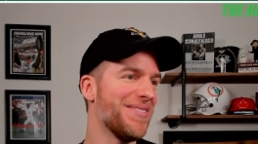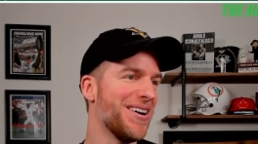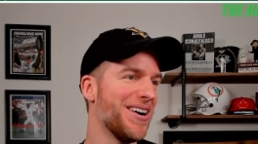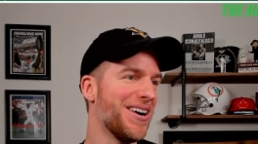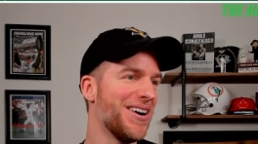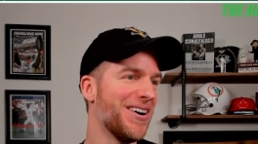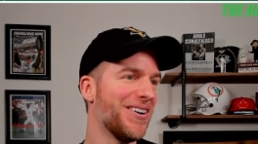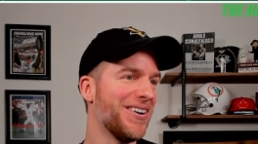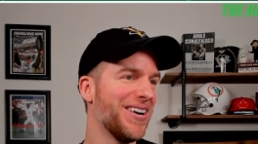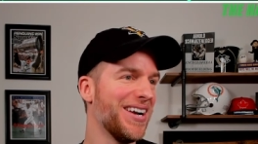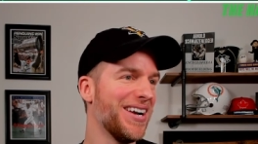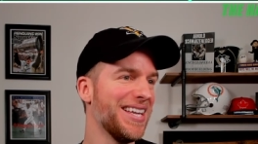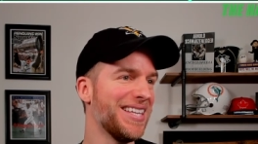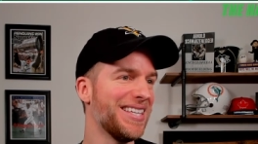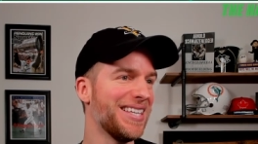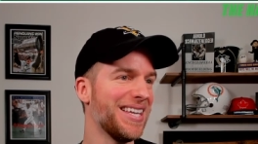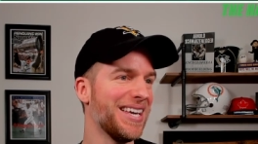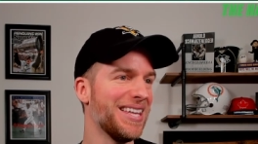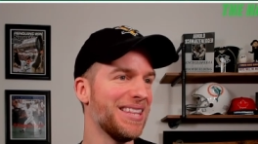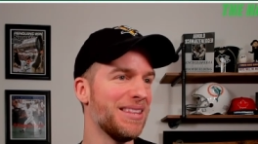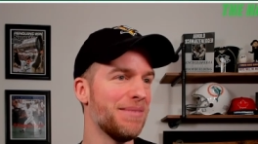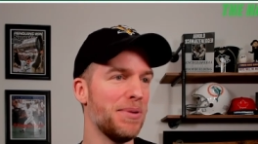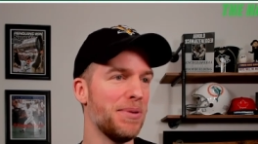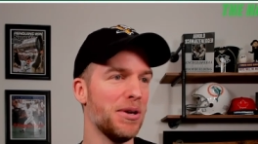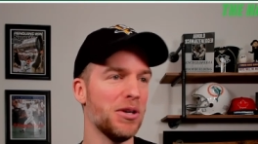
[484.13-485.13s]
though, all right?
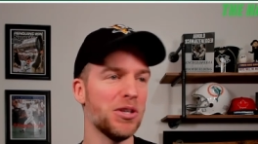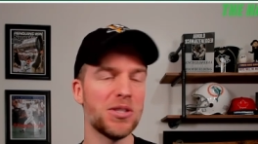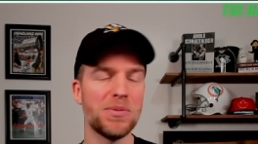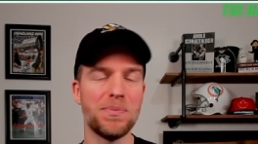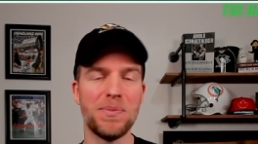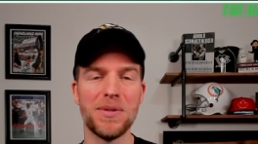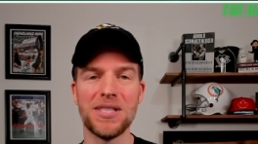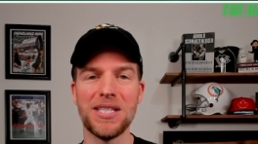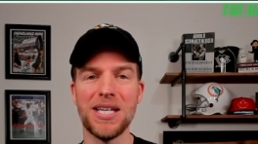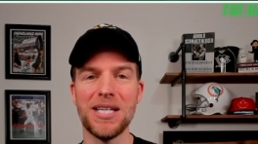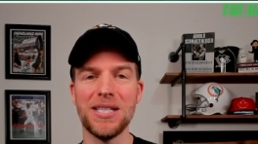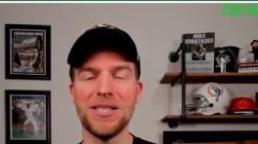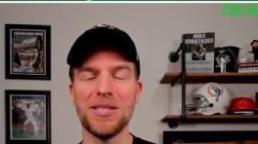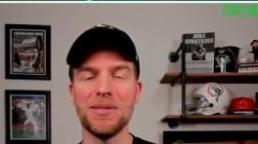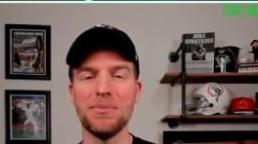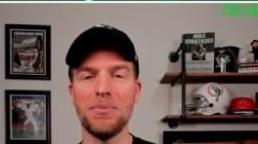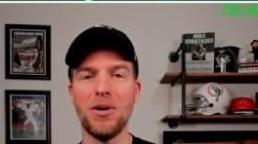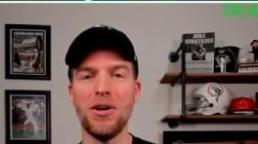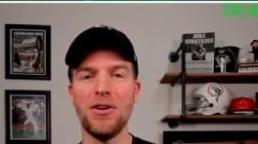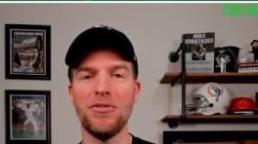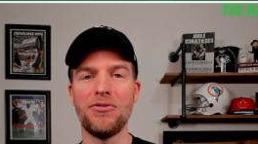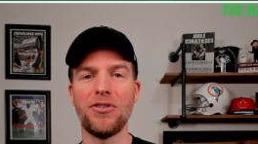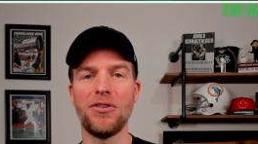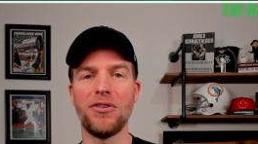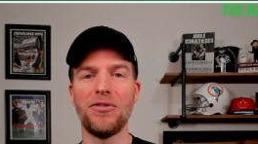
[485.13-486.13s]
Uh, the Bills possessed the
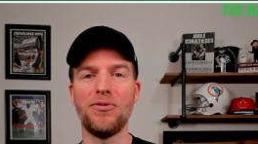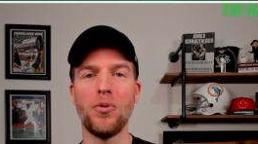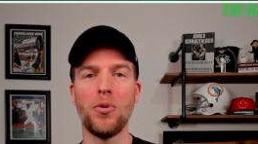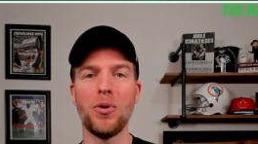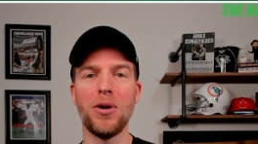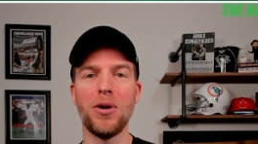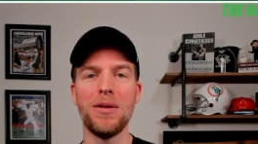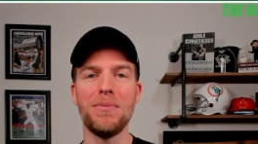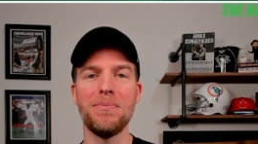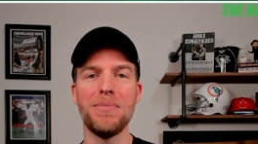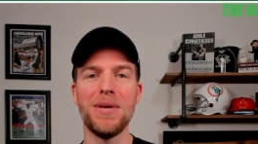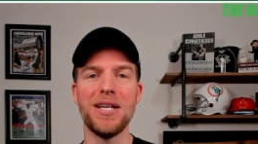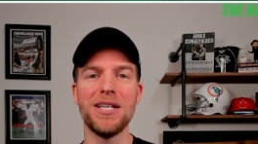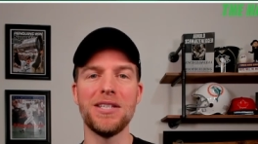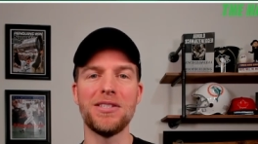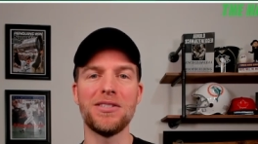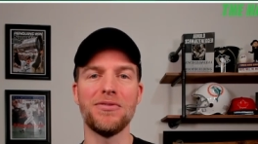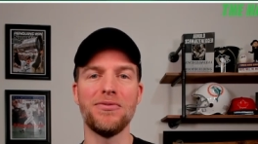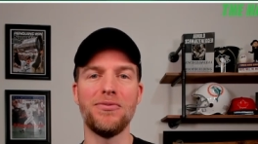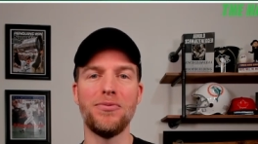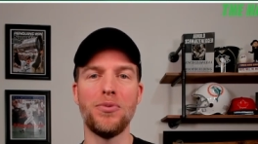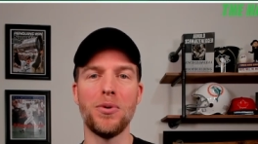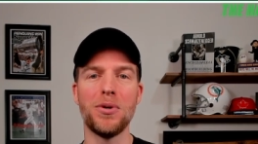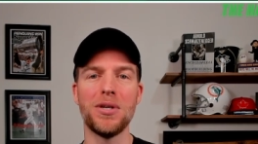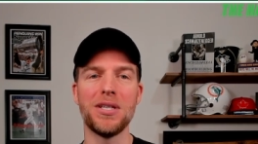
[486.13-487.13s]
ball for forty minutes
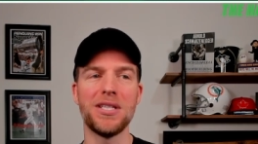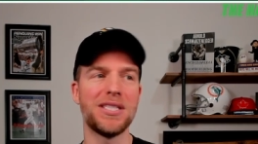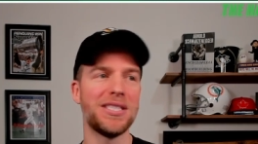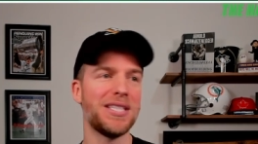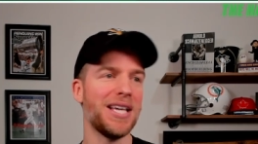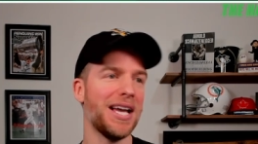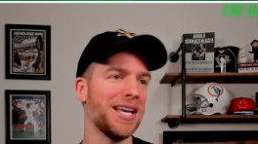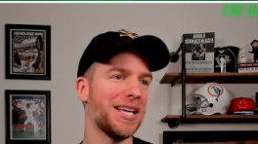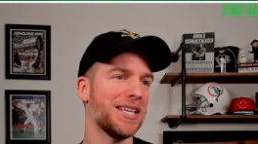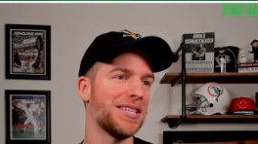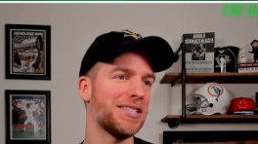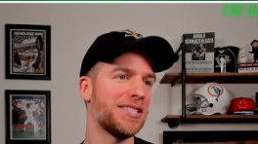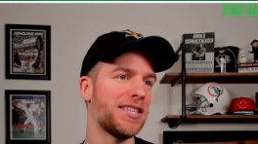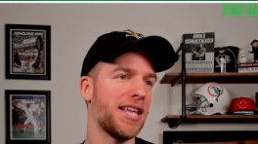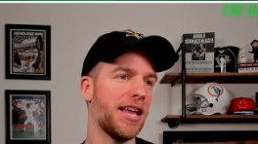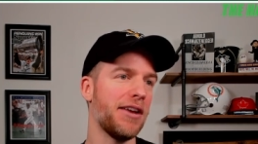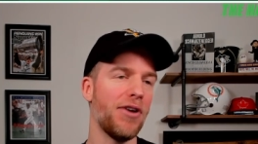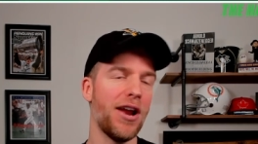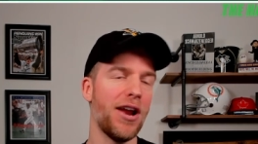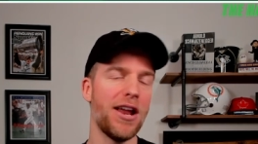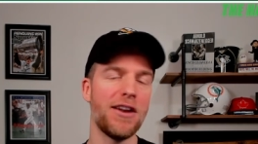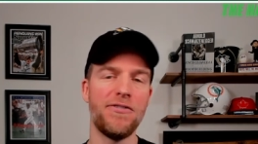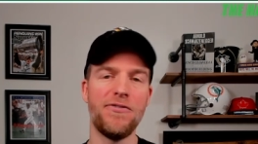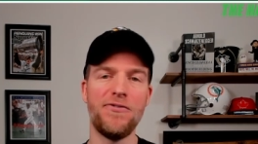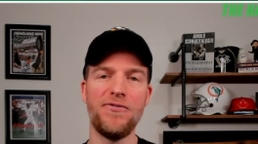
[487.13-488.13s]
and forty seconds. They
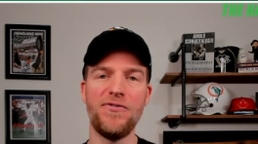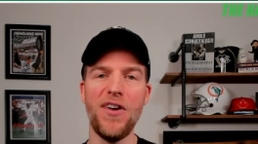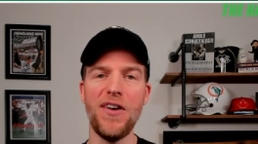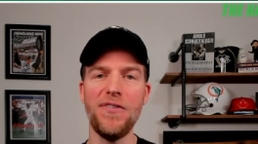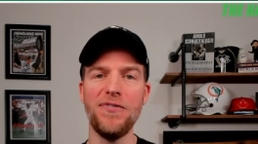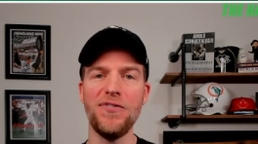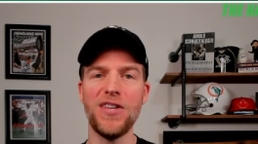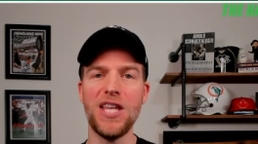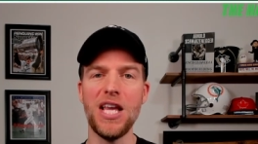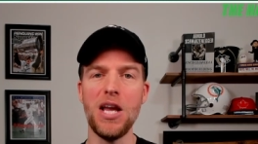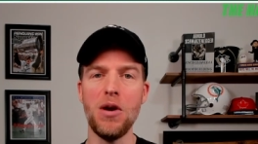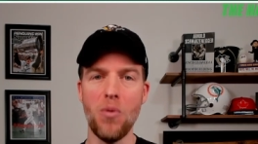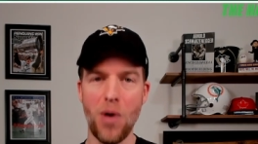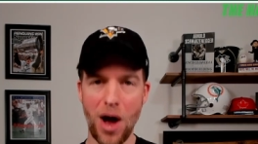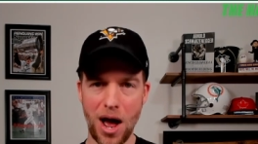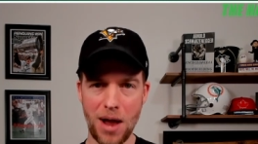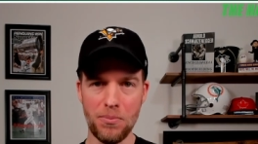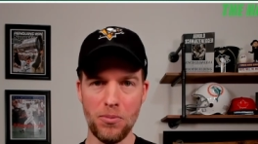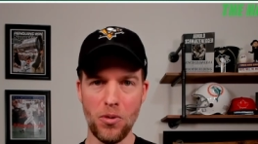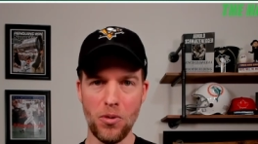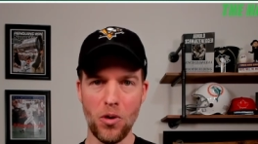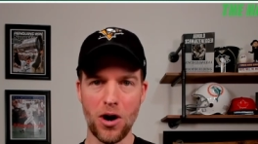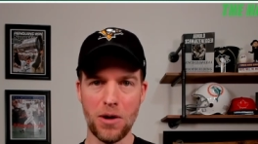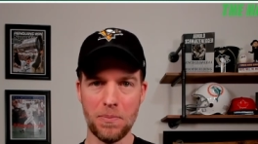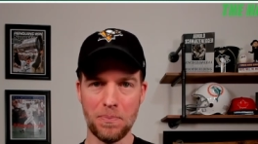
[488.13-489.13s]
ran
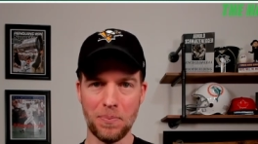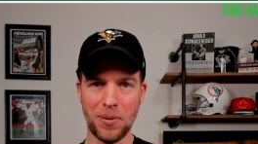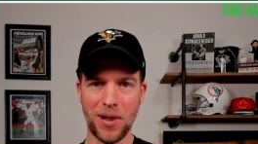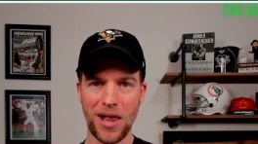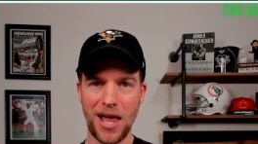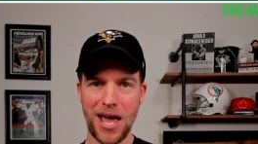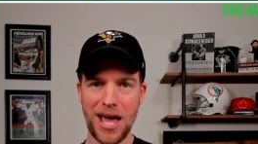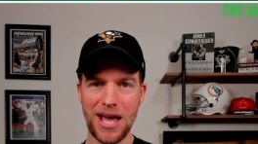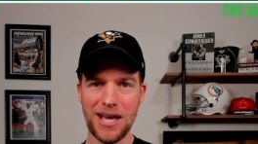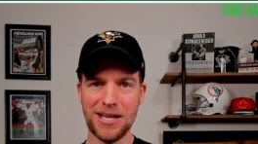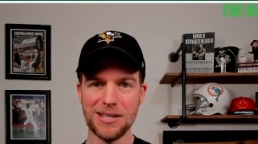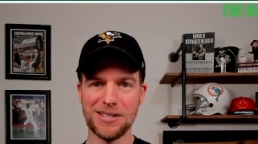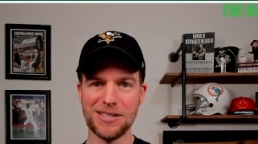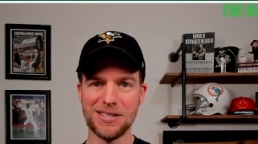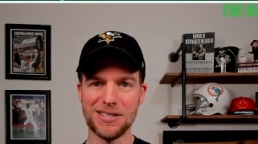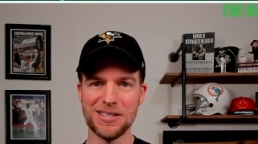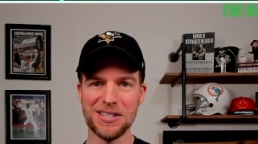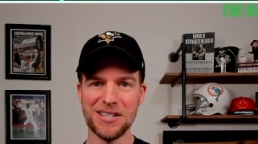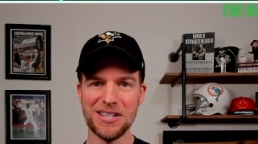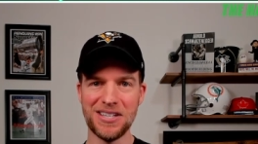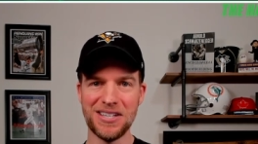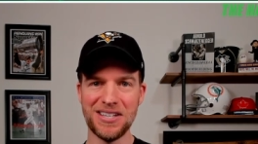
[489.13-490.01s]
fifty-one more plays